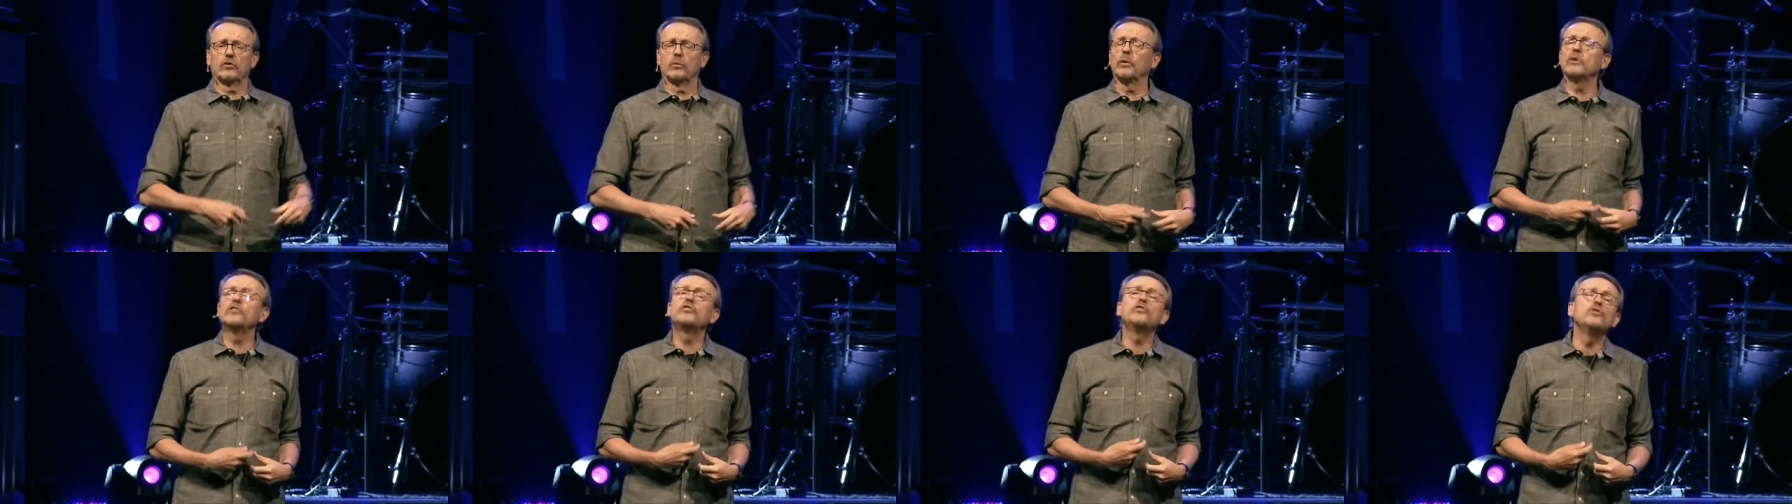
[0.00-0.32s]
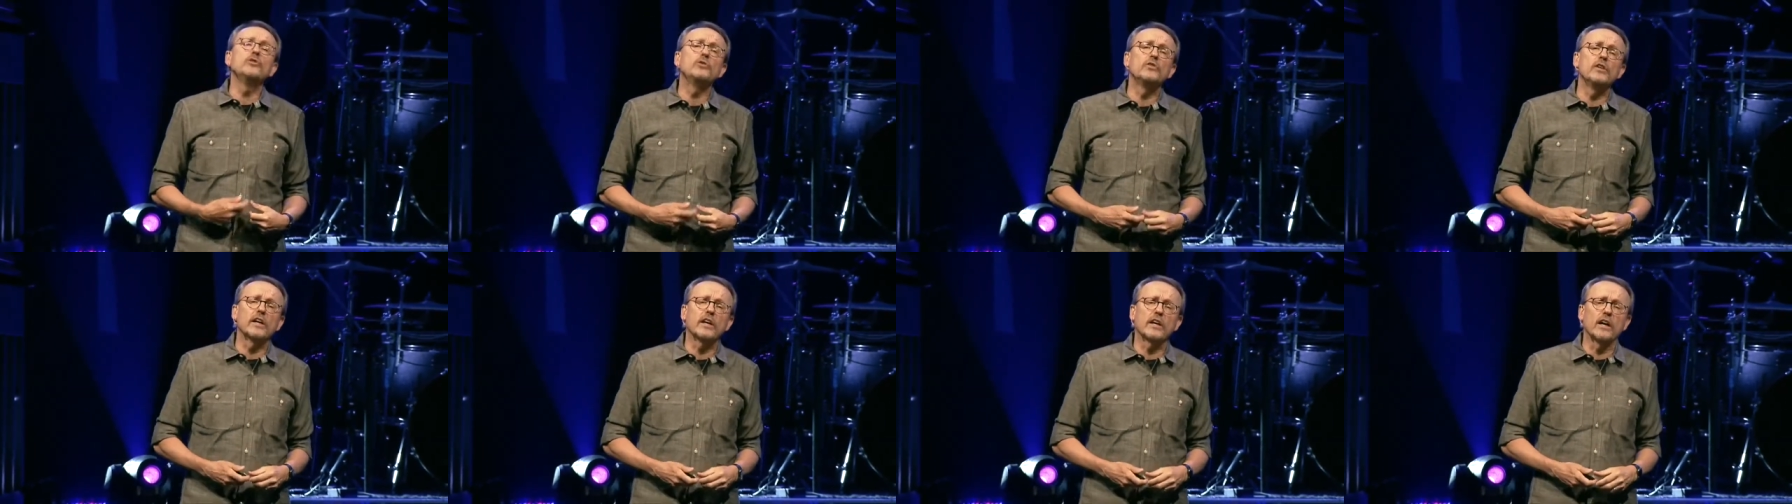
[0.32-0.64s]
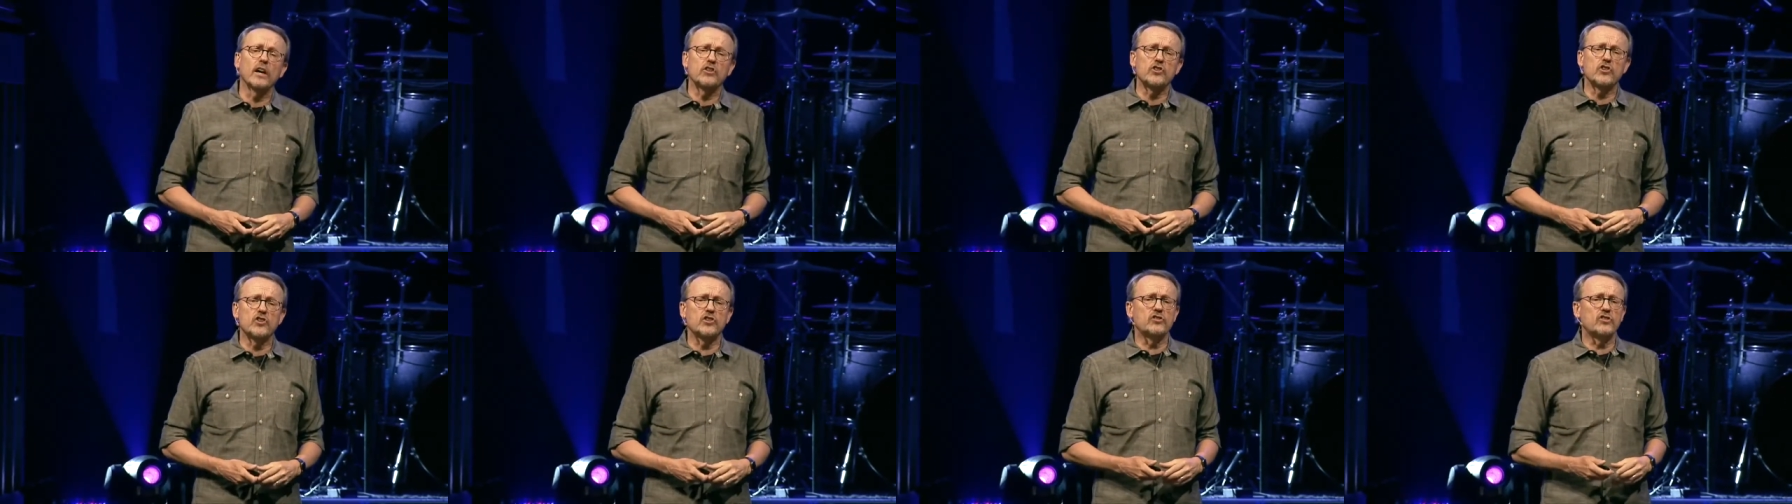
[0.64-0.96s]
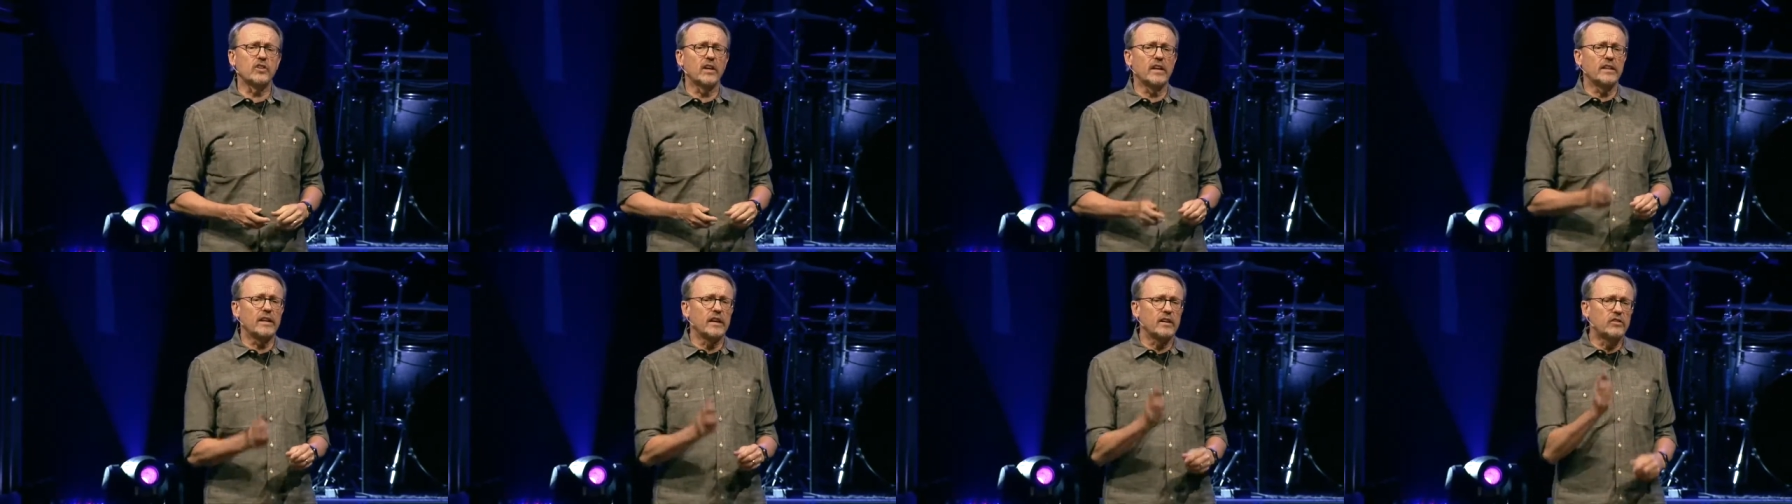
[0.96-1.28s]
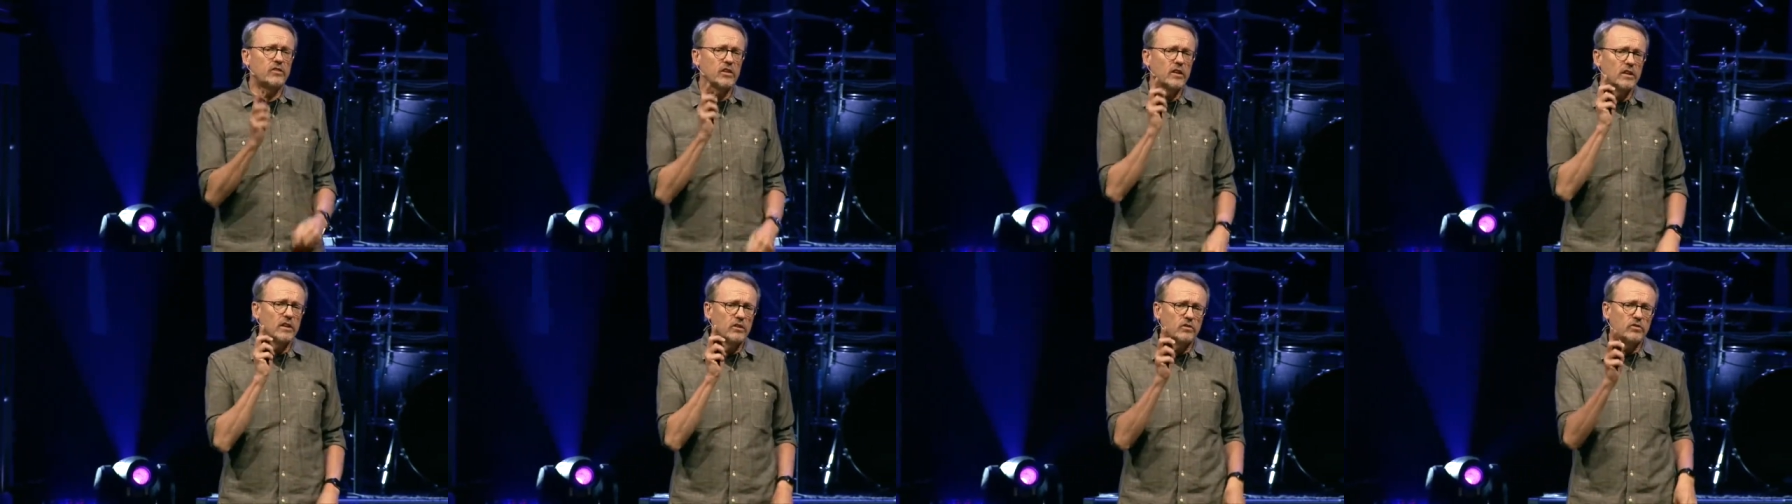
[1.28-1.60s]
What do you think I should say? They
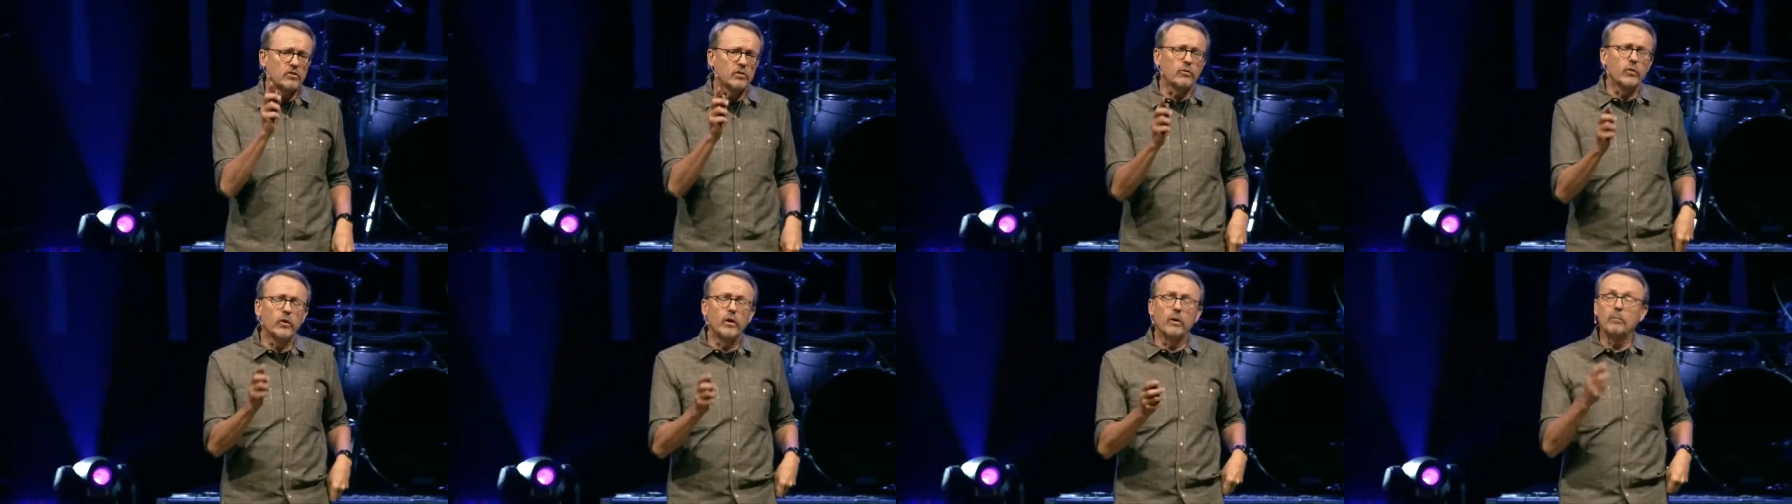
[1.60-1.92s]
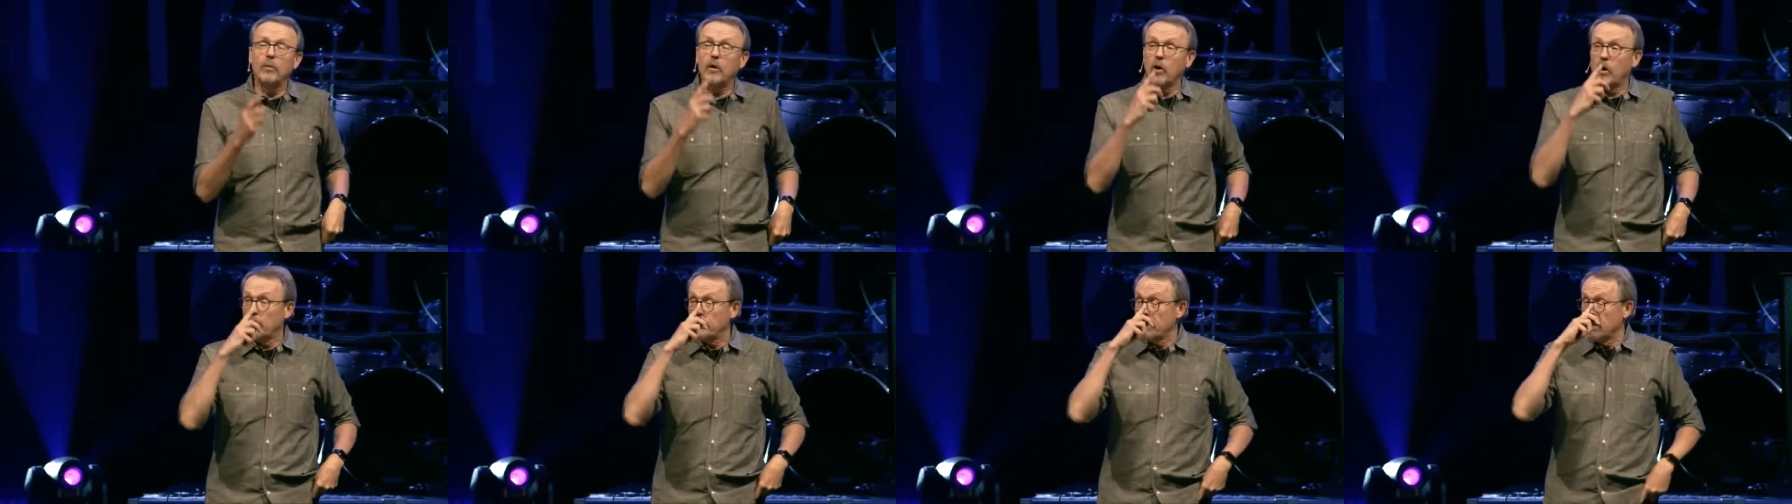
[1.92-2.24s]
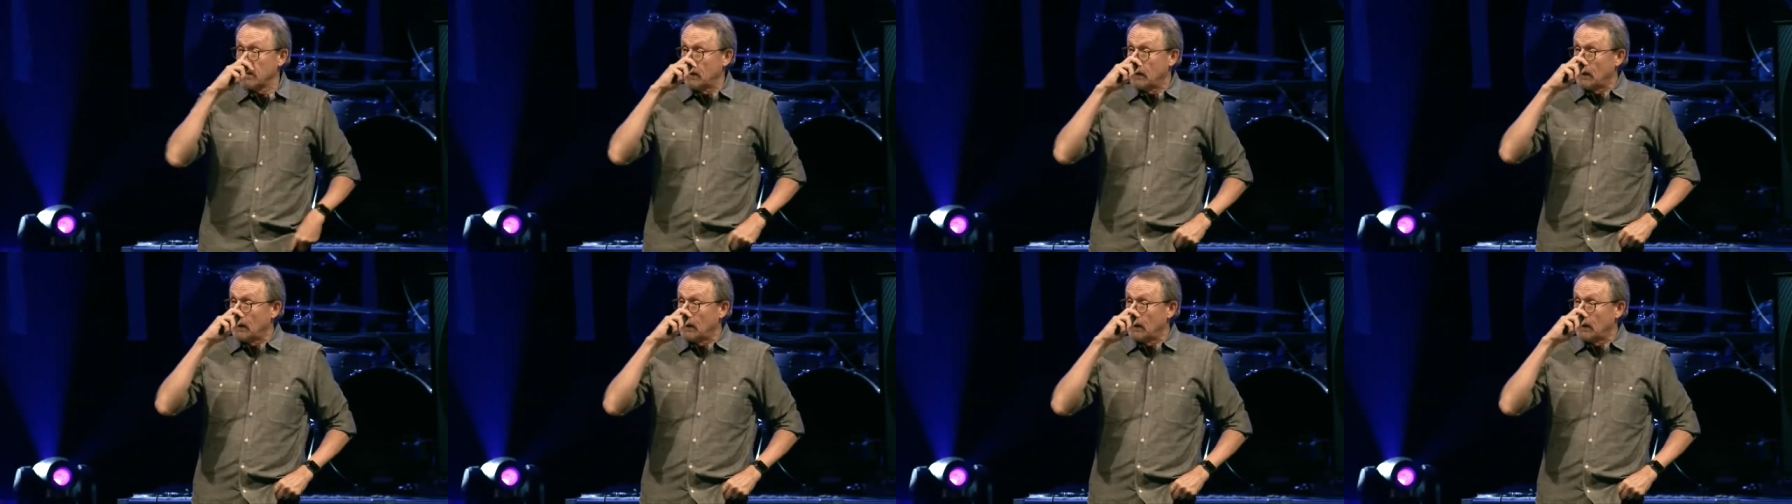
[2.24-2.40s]
said, listen, Rehoboam,